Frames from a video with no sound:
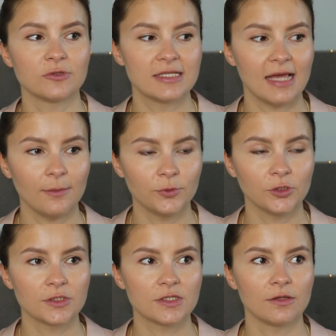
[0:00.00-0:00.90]

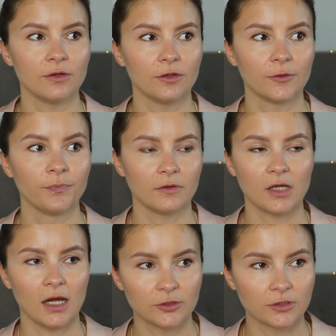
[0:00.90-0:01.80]
resembles the
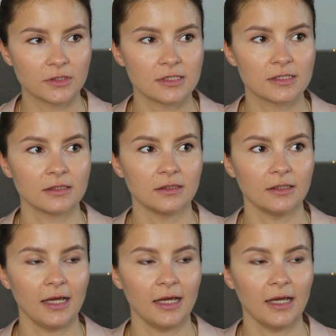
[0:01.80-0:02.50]
colors